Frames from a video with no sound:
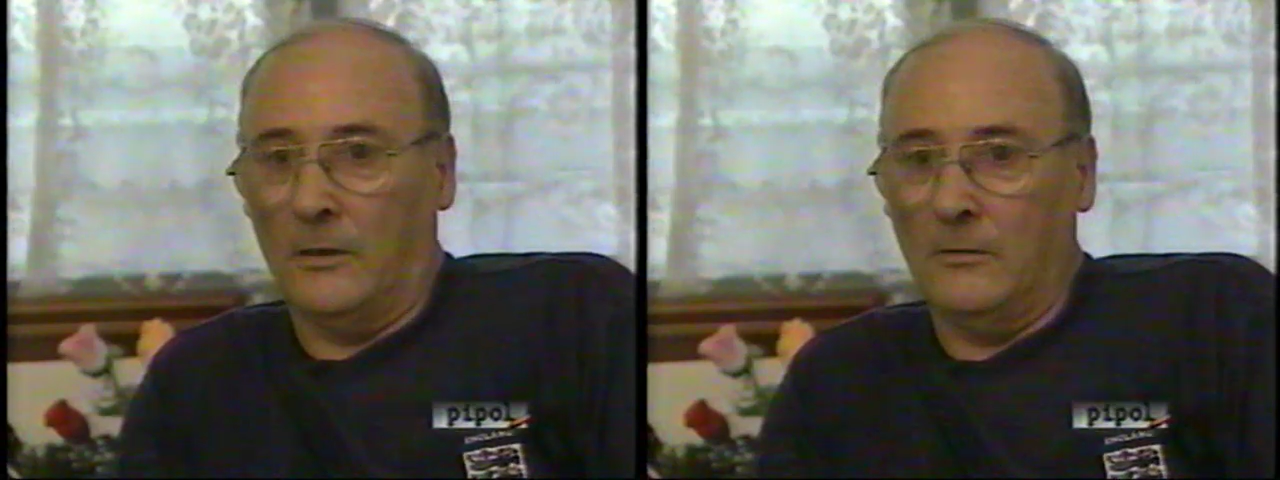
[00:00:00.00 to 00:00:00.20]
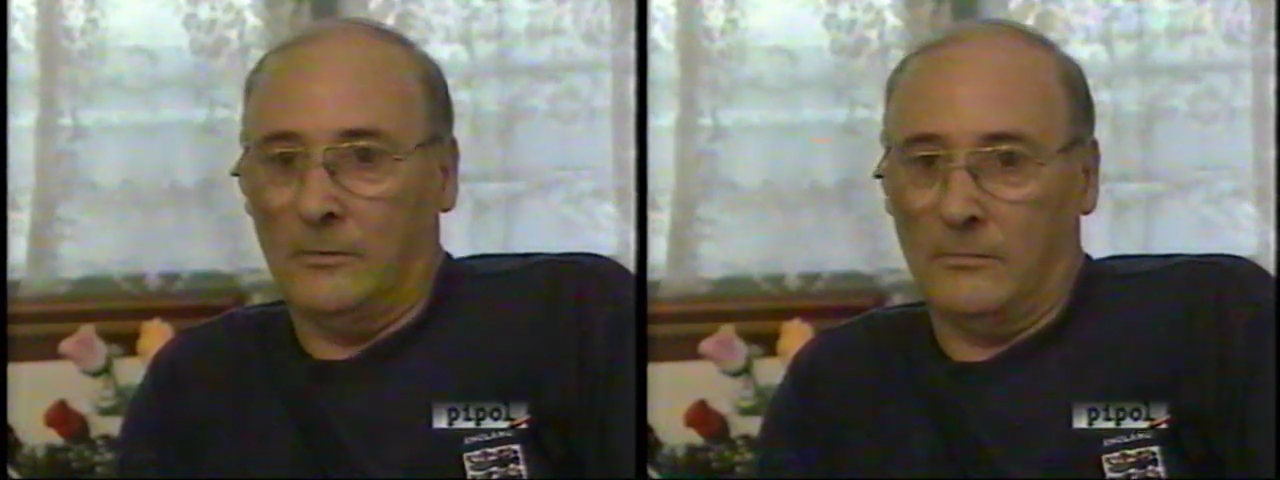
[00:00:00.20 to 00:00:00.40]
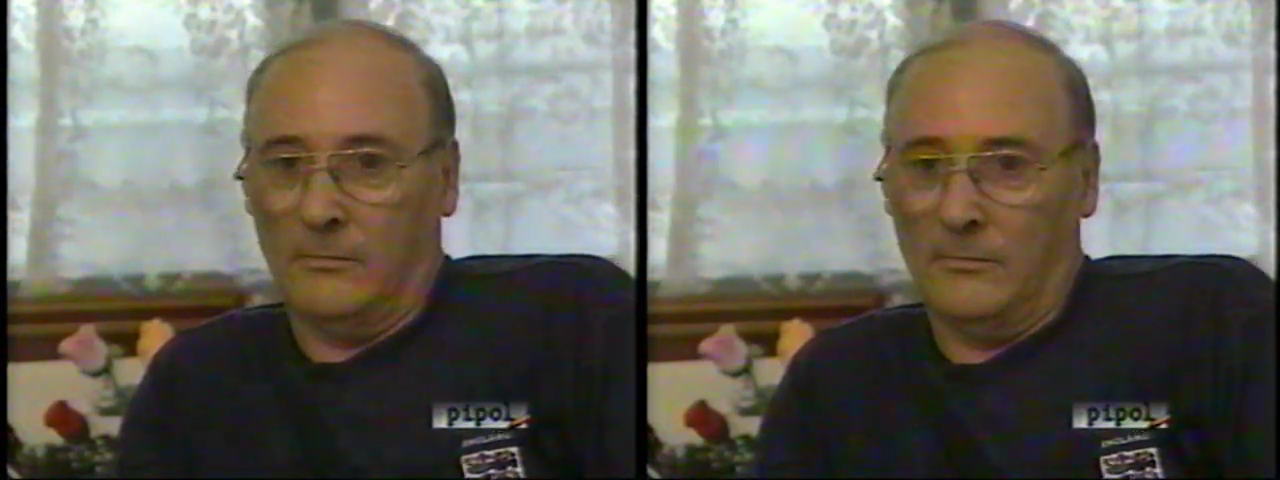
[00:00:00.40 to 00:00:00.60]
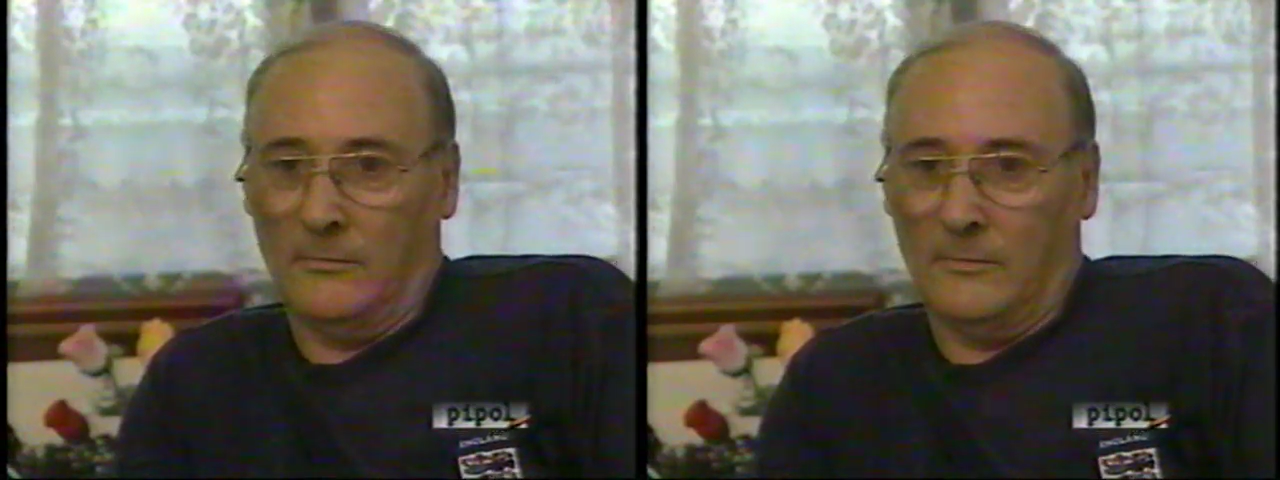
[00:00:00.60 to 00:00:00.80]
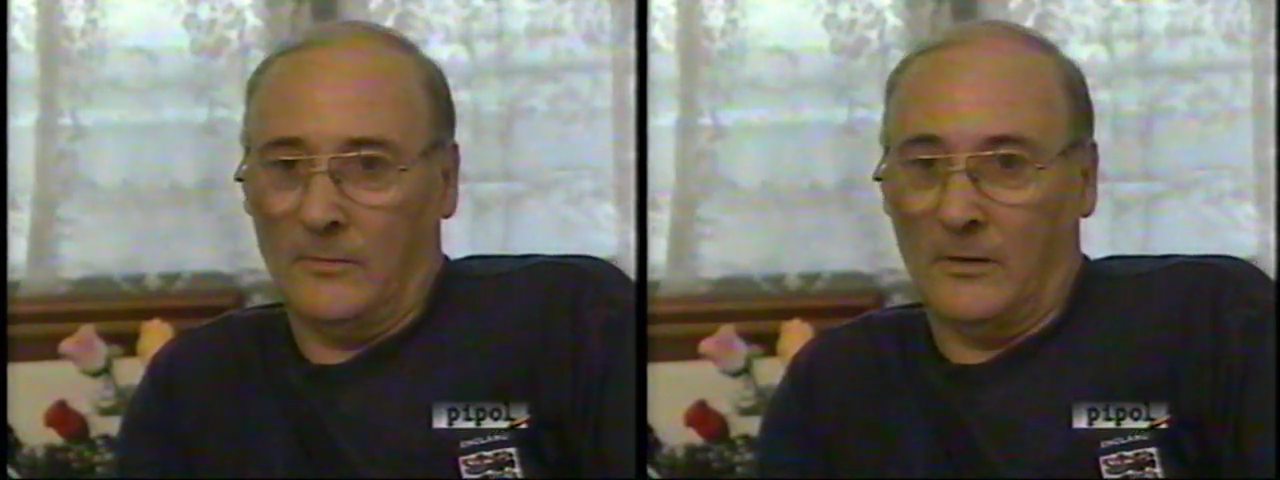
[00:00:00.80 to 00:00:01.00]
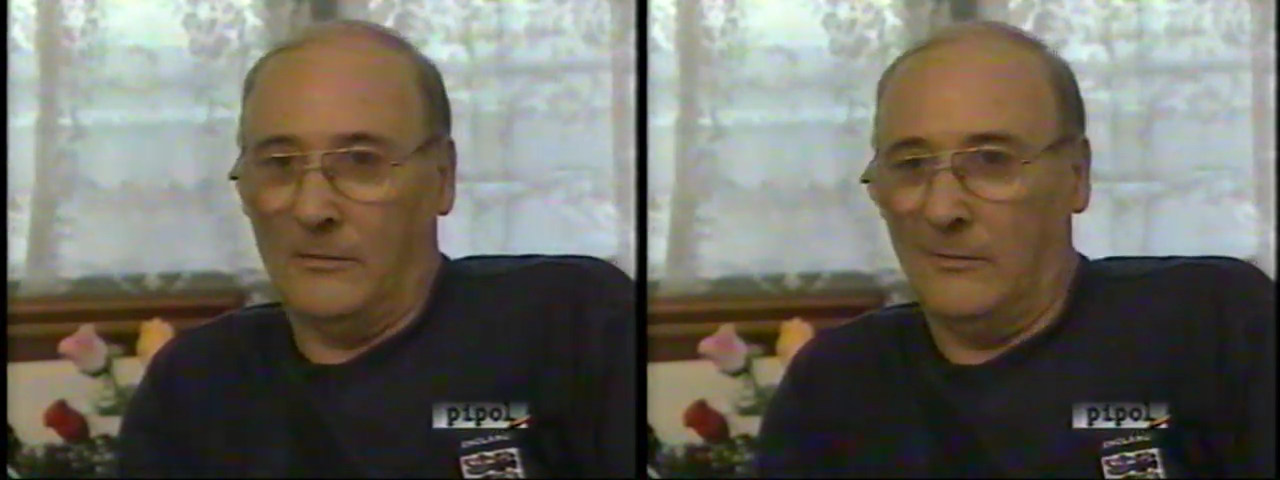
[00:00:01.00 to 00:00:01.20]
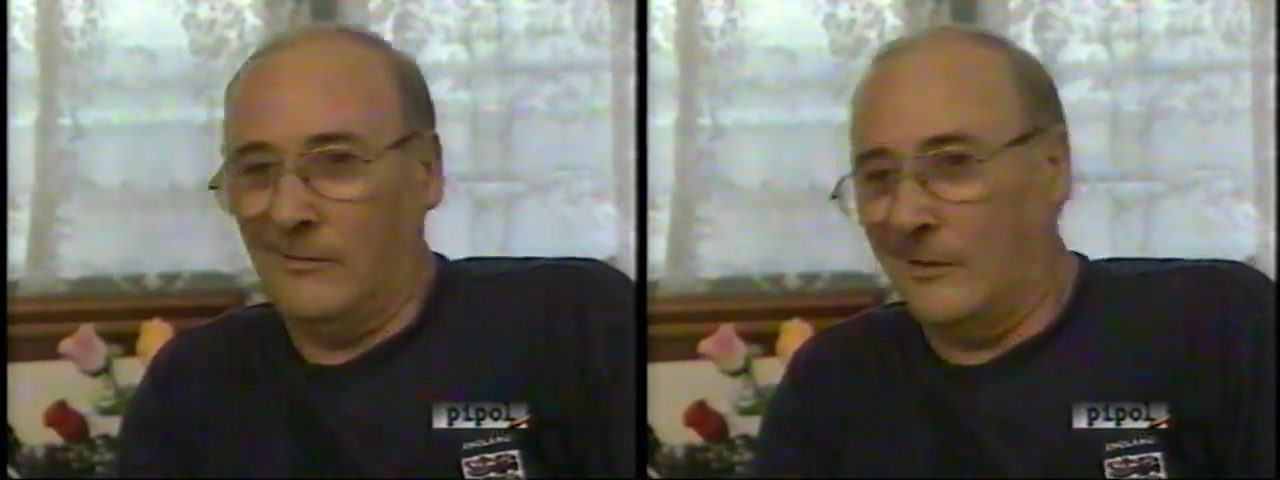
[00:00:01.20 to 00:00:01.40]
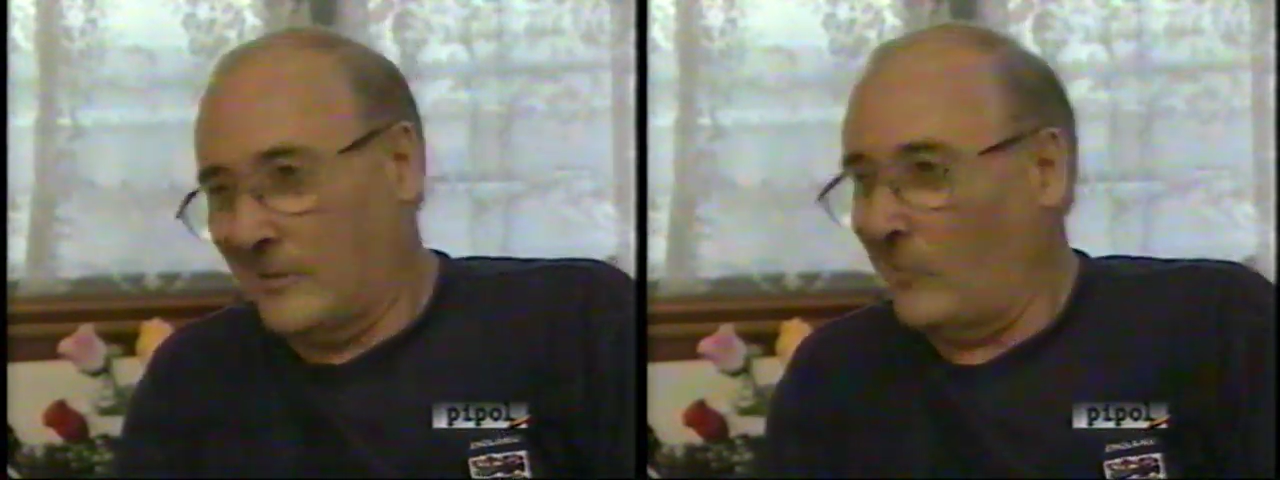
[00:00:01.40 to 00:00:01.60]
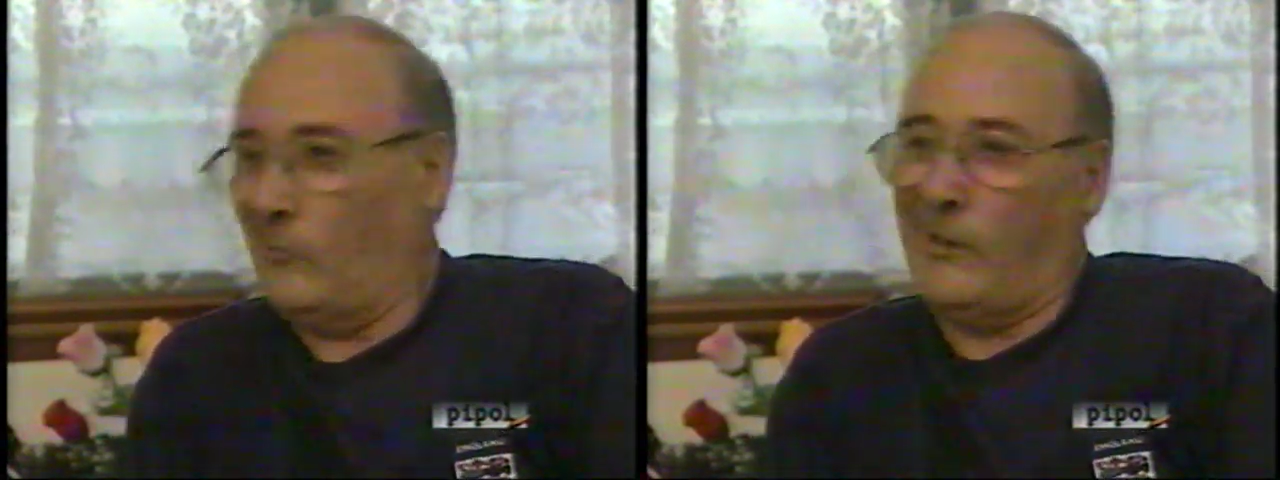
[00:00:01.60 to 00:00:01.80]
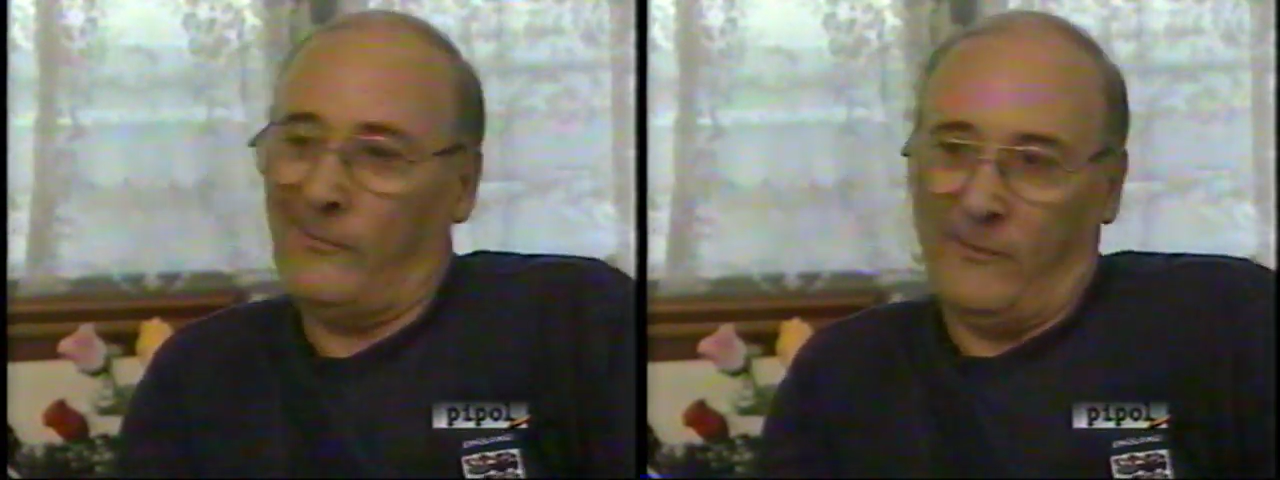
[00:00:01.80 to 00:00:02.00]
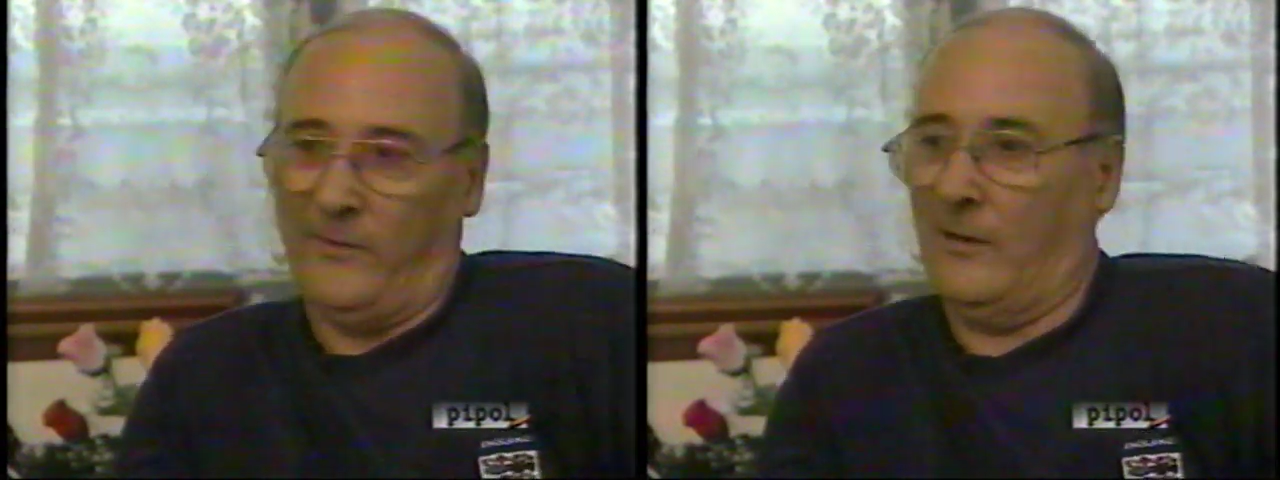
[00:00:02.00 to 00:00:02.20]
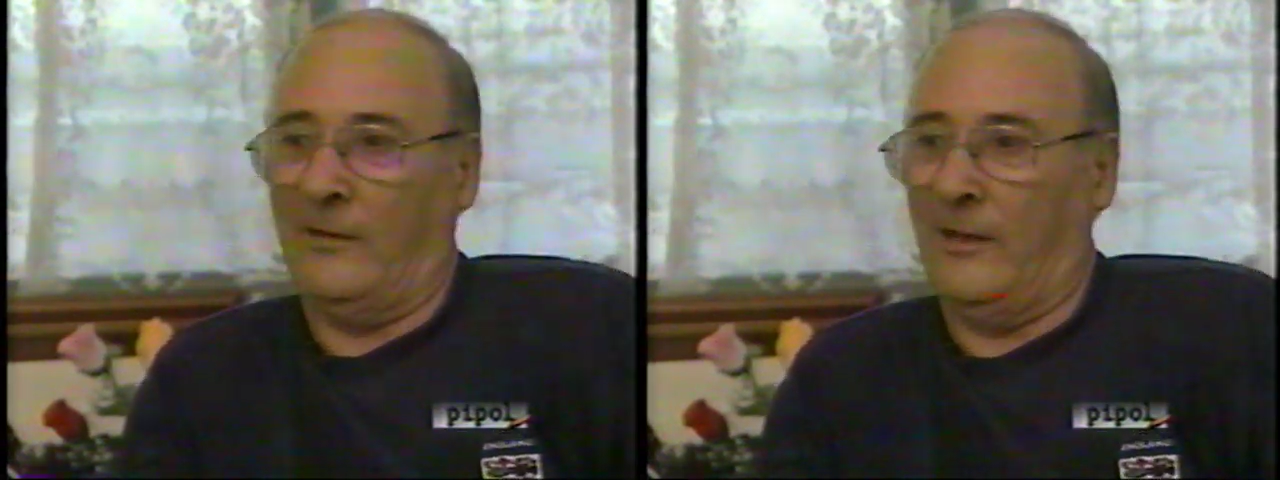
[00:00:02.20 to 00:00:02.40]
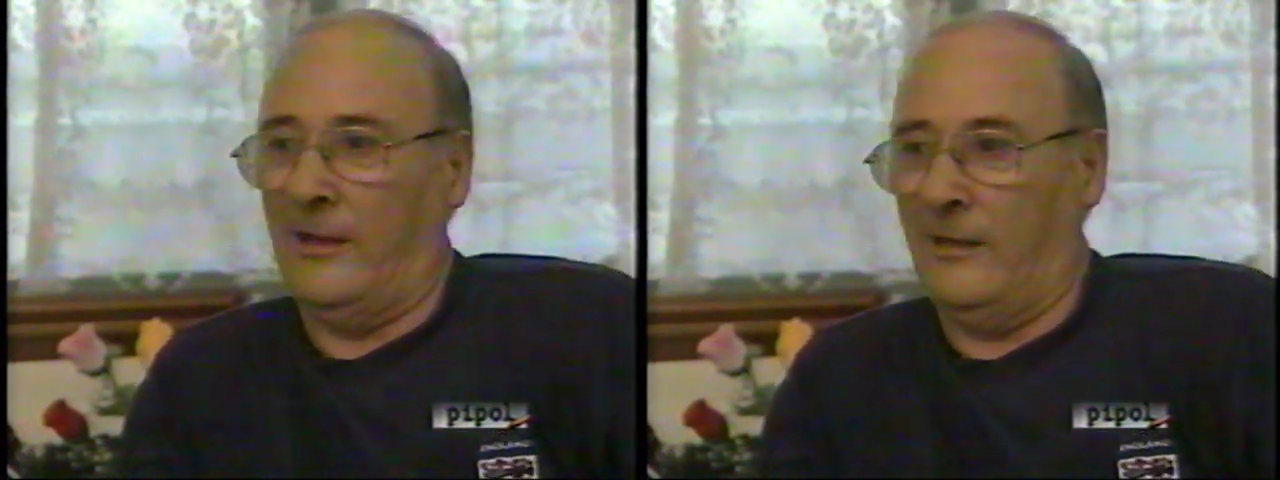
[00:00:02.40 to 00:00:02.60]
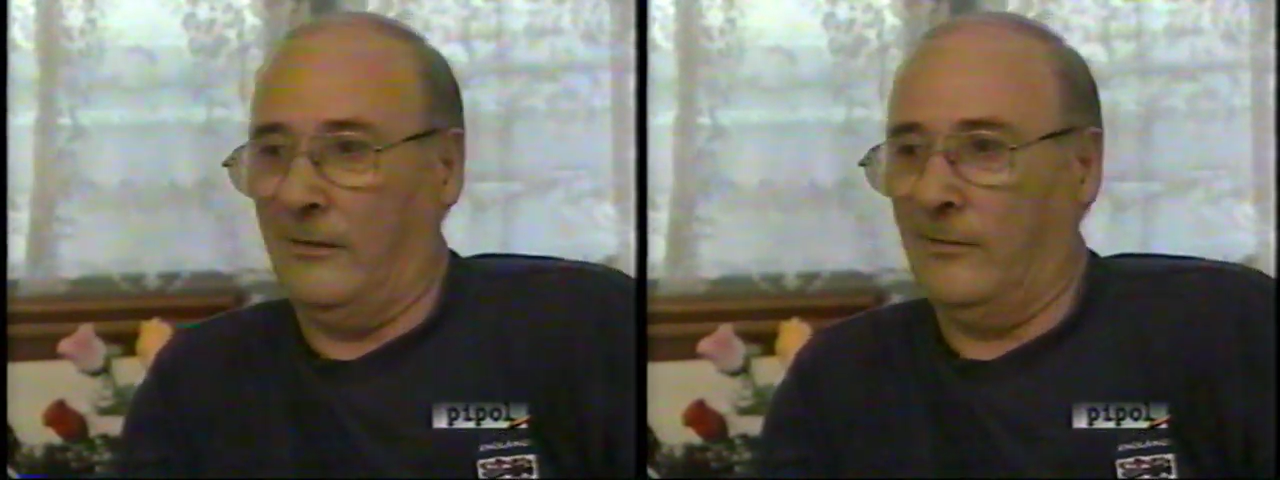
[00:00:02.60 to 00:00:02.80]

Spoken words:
to do? I sold everything I had.